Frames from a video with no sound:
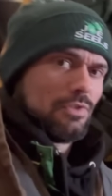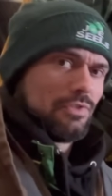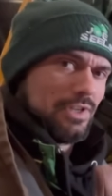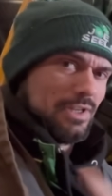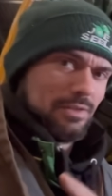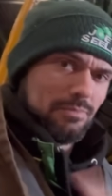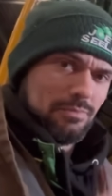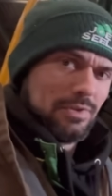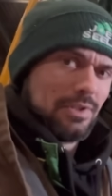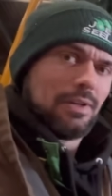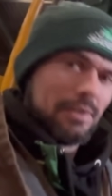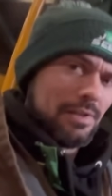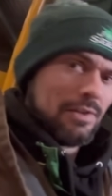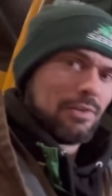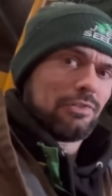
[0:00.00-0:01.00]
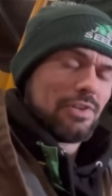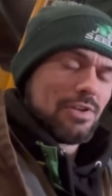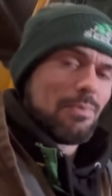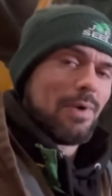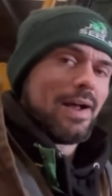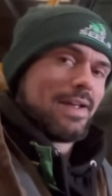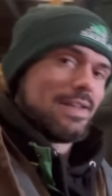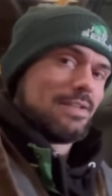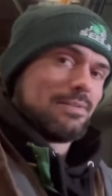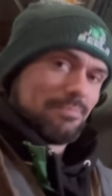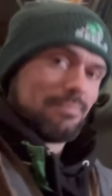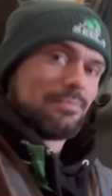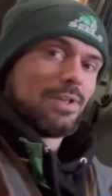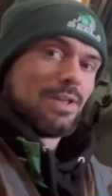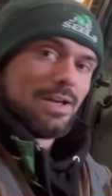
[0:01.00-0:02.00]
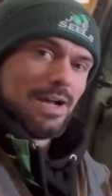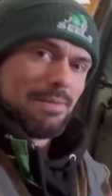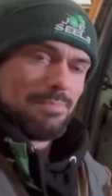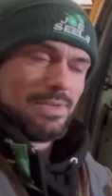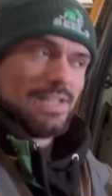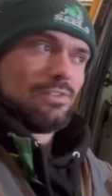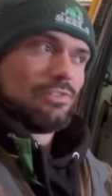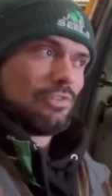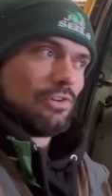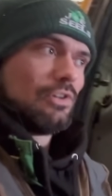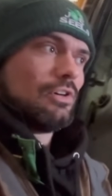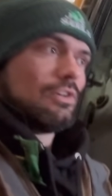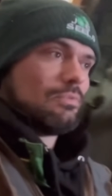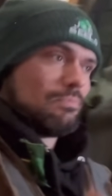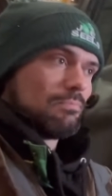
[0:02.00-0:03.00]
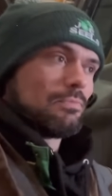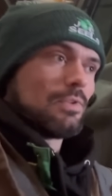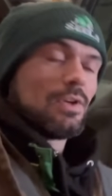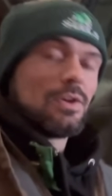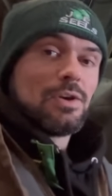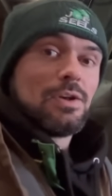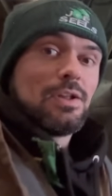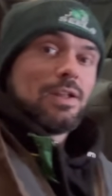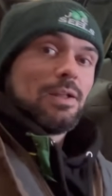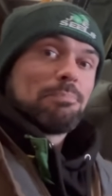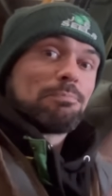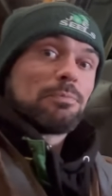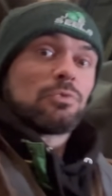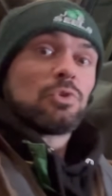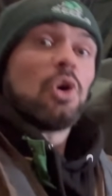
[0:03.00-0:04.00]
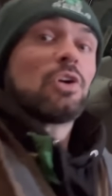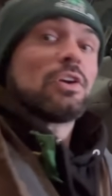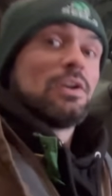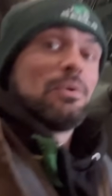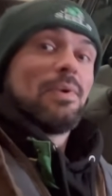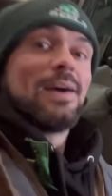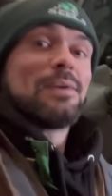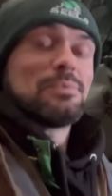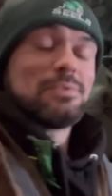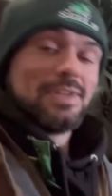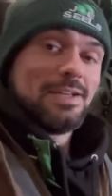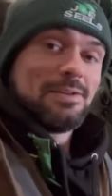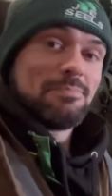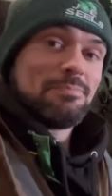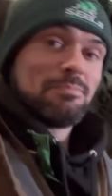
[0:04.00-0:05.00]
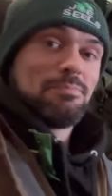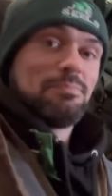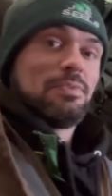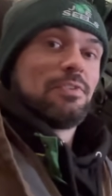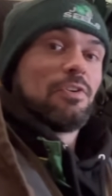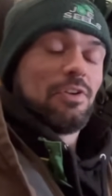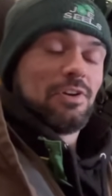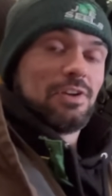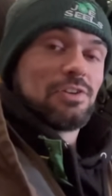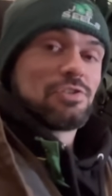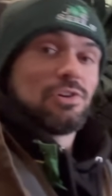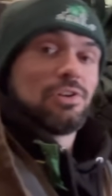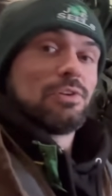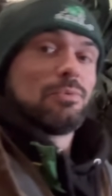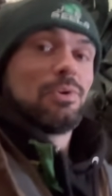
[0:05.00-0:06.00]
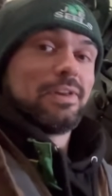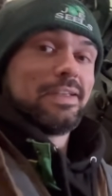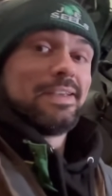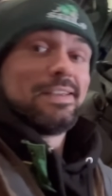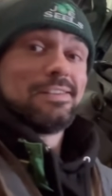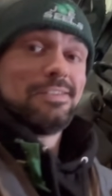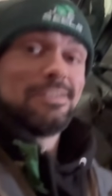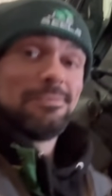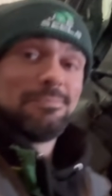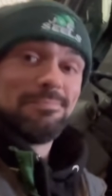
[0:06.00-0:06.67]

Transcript: thing. You'll see why I'm being so talking around it before I show you what it is.